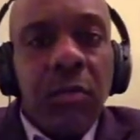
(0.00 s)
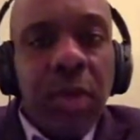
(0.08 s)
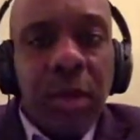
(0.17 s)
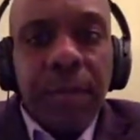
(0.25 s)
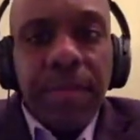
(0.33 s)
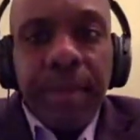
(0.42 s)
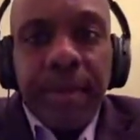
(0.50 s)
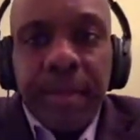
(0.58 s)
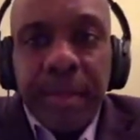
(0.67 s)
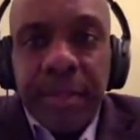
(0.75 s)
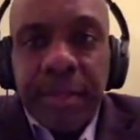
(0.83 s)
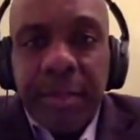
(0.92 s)
Well,
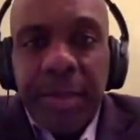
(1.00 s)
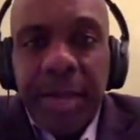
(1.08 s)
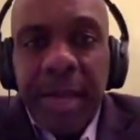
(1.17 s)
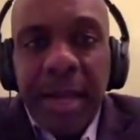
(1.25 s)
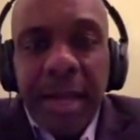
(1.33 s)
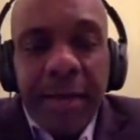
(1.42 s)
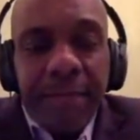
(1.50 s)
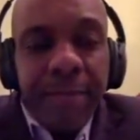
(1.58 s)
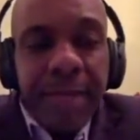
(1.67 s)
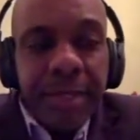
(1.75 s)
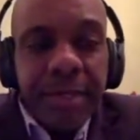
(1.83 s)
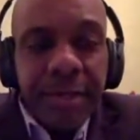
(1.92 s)
Jimmy,
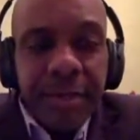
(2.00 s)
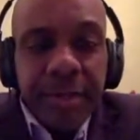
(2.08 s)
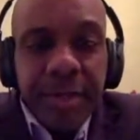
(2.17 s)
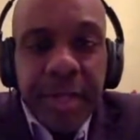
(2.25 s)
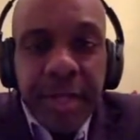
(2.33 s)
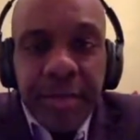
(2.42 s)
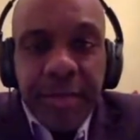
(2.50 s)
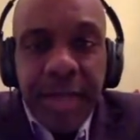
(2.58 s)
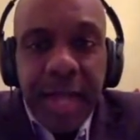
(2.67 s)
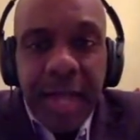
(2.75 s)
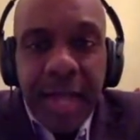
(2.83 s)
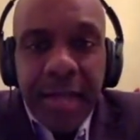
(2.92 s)
there are certain things
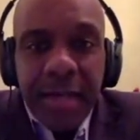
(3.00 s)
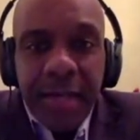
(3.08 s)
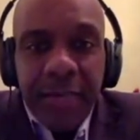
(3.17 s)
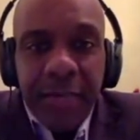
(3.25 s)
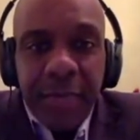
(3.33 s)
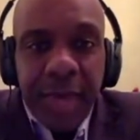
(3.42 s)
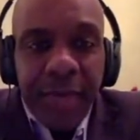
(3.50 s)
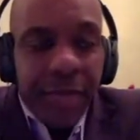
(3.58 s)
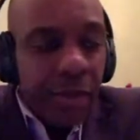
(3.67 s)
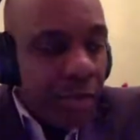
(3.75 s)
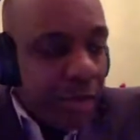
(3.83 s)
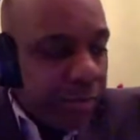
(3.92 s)
that I definitely would have to
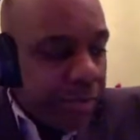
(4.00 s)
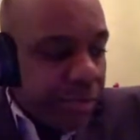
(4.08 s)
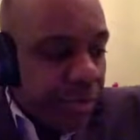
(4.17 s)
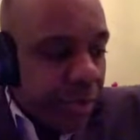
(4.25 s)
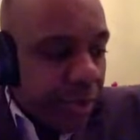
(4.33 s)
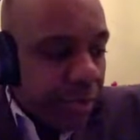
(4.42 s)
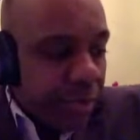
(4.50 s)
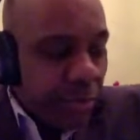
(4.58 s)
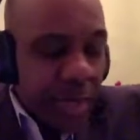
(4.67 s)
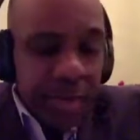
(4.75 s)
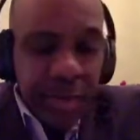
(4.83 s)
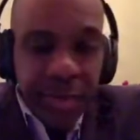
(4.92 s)
agree with you on.
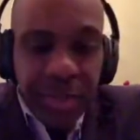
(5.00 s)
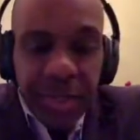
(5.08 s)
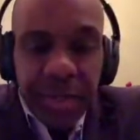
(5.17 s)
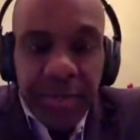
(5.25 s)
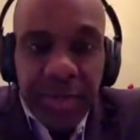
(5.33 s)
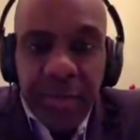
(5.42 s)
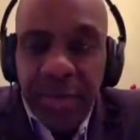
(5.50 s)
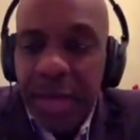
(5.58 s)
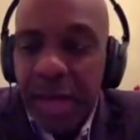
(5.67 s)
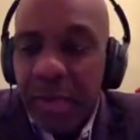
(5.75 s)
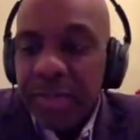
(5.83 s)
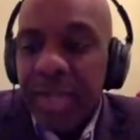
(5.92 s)
One of the things that we
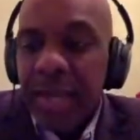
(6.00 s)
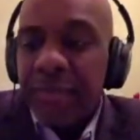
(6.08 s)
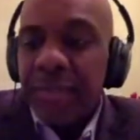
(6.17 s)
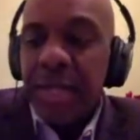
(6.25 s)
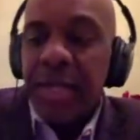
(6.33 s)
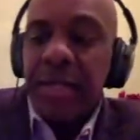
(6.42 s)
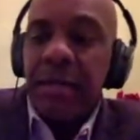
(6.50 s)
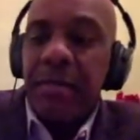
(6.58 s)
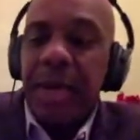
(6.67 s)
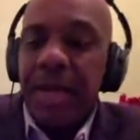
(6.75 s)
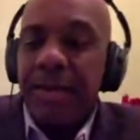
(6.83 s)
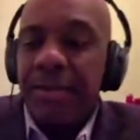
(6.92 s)
always have to take into
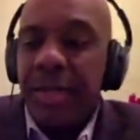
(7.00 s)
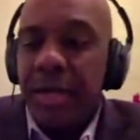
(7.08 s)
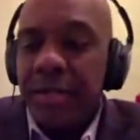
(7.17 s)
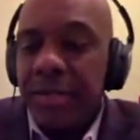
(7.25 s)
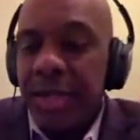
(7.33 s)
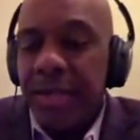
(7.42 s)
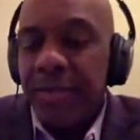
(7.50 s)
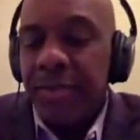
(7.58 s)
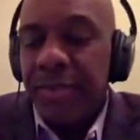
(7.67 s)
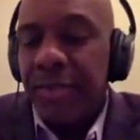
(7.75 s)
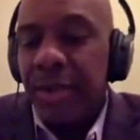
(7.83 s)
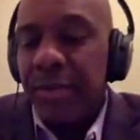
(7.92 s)
mind is context
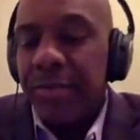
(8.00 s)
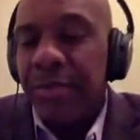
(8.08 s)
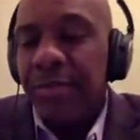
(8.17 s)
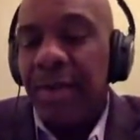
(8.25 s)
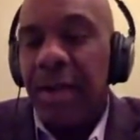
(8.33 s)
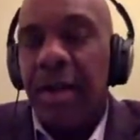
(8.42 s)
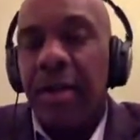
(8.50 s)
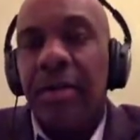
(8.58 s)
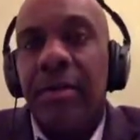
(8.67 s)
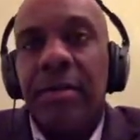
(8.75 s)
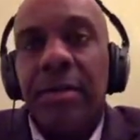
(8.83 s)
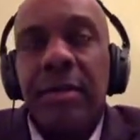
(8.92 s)
in terms of
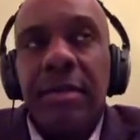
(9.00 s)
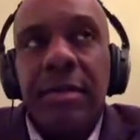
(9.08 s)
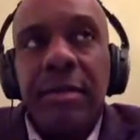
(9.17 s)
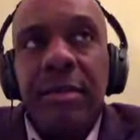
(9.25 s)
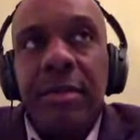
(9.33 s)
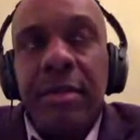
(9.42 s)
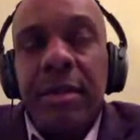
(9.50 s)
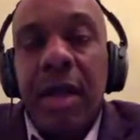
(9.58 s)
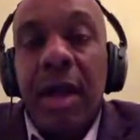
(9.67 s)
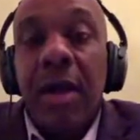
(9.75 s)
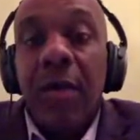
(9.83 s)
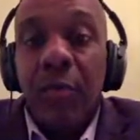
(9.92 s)
our
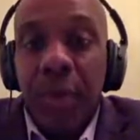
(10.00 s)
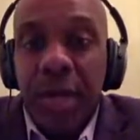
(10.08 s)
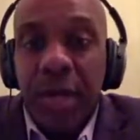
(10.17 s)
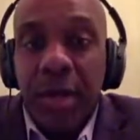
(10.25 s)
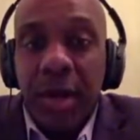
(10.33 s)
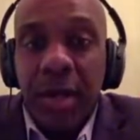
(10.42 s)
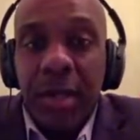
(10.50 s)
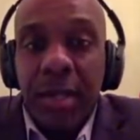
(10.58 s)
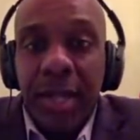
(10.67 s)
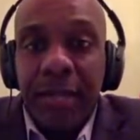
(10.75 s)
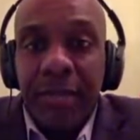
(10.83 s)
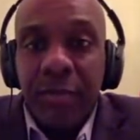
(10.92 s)
will, our
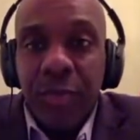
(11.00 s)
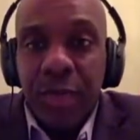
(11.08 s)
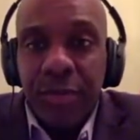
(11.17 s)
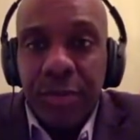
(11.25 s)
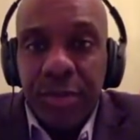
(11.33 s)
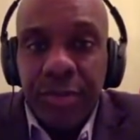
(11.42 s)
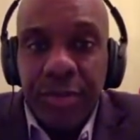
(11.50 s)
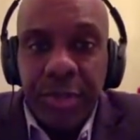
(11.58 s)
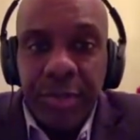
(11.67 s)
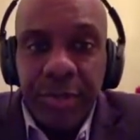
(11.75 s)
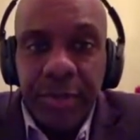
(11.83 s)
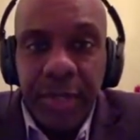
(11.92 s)
collective will to do
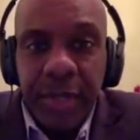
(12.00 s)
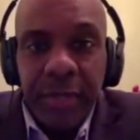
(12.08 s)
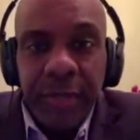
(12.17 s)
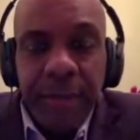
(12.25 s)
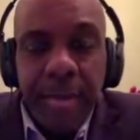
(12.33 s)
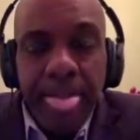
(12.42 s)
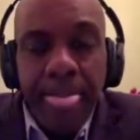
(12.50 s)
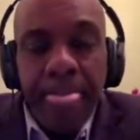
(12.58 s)
certain things.